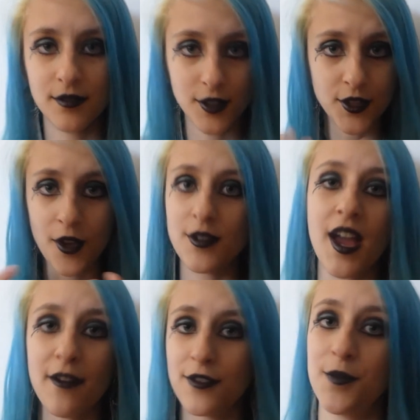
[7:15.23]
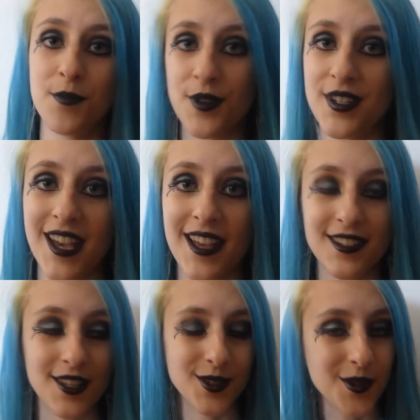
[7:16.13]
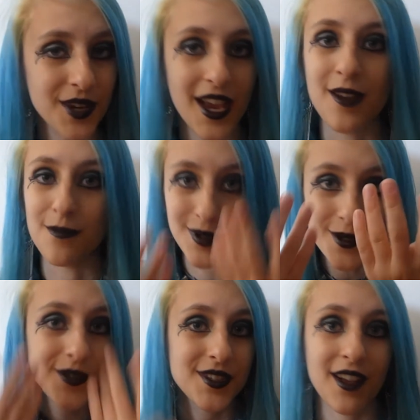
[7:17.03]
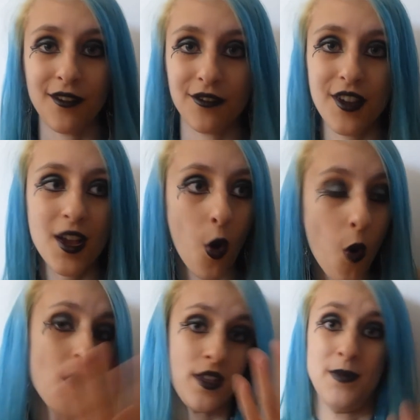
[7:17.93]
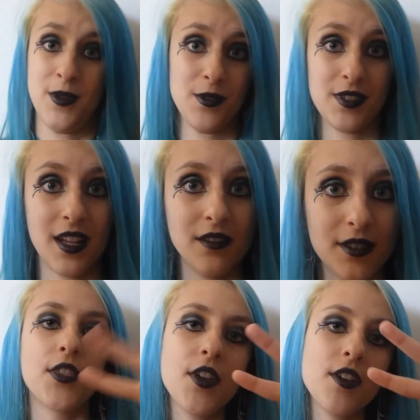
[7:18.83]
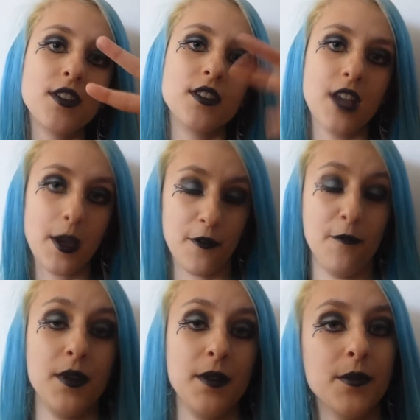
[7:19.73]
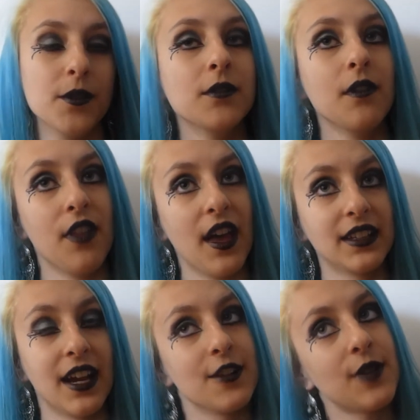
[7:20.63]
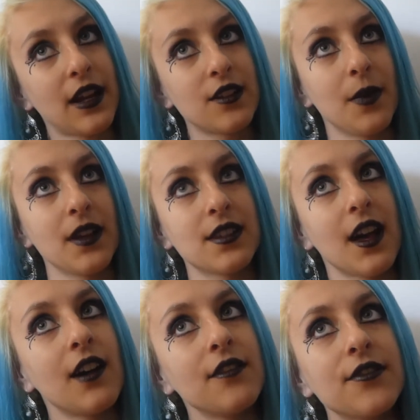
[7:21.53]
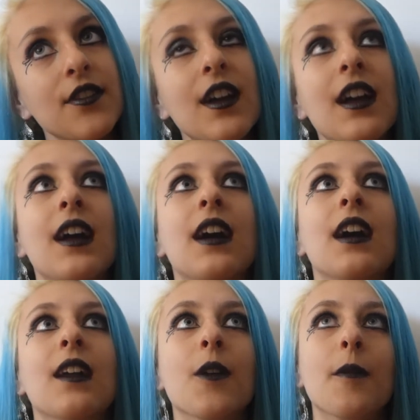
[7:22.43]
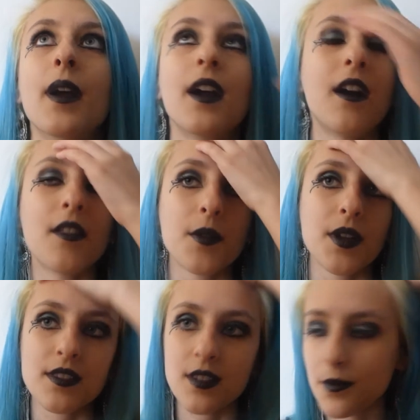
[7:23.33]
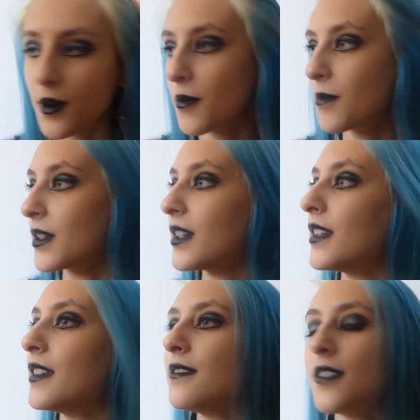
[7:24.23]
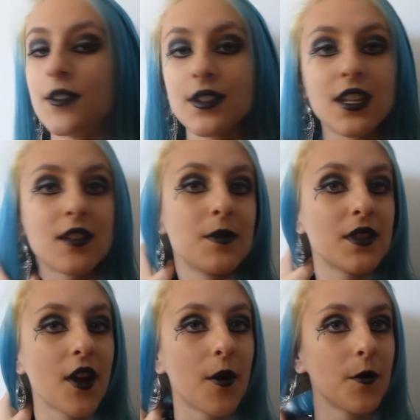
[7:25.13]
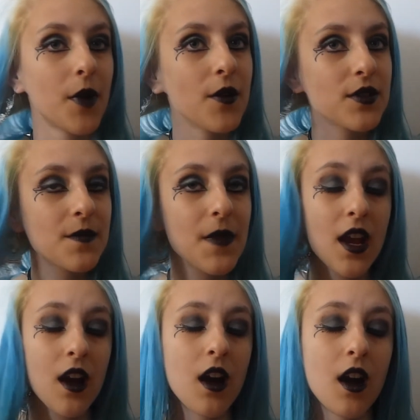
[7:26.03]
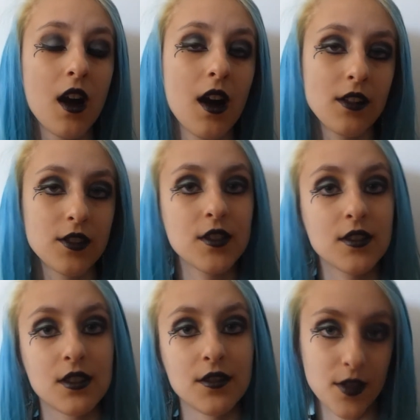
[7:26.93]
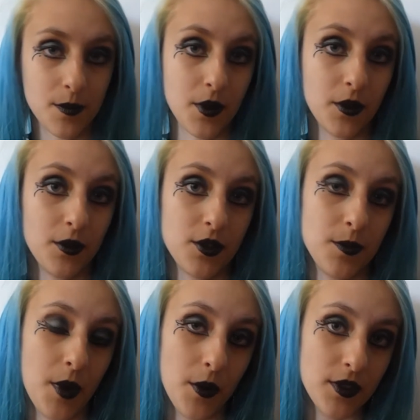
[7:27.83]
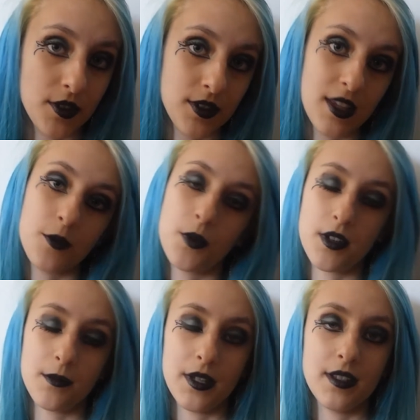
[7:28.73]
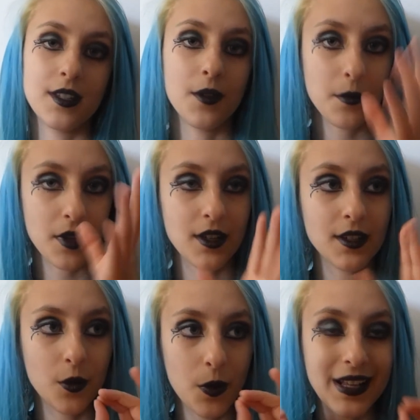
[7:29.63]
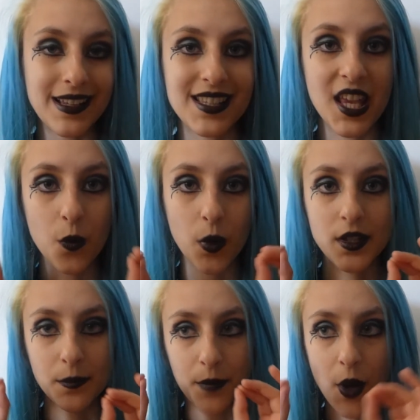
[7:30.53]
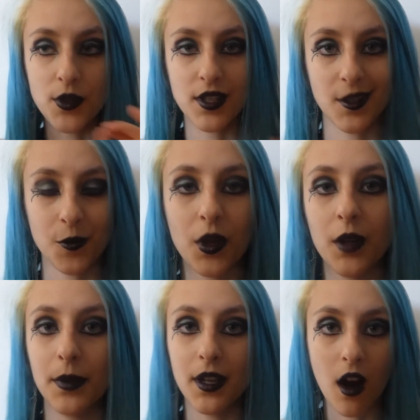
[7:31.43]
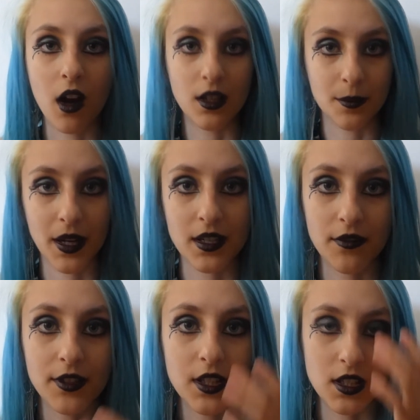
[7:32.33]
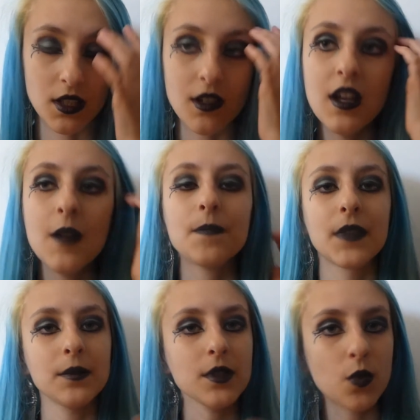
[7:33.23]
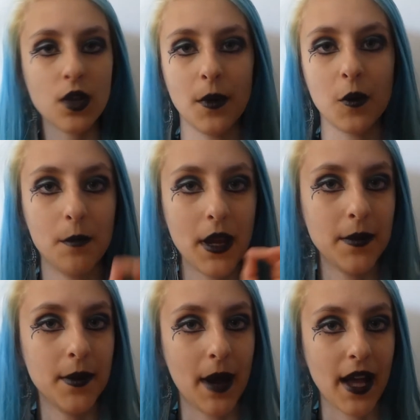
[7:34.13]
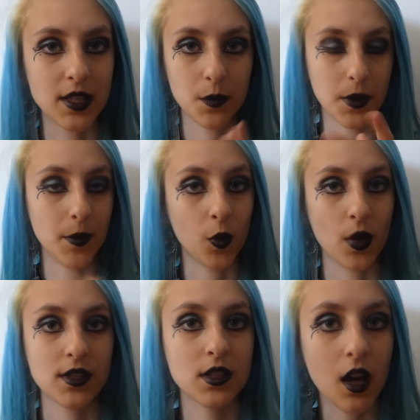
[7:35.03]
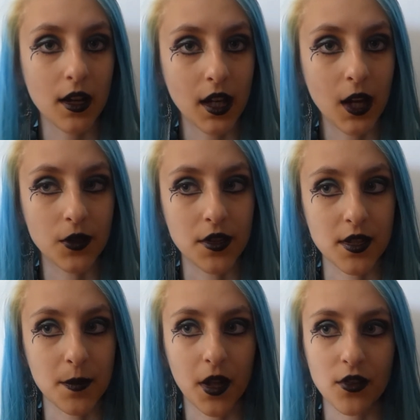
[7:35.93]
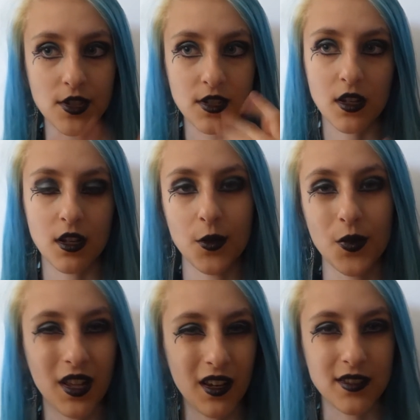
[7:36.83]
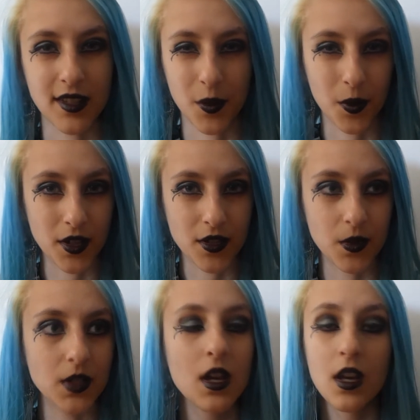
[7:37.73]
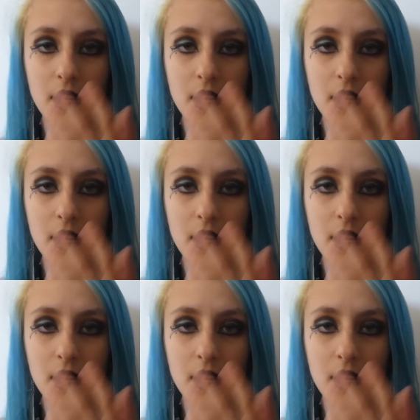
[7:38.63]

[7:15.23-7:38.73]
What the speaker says: You don't have to pretend, it's okay, be yourself. Always be yourself. The third type of people that I attract to myself, and oh my god, the ones that probably irritate me the most, are alternative subculture posers and wannabes. Now I'm gonna quickly say what a poser and wannabe are in my definition. I'm not talking about baby bats or people who are starting out in subculture and suddenly realize they don't want to do it.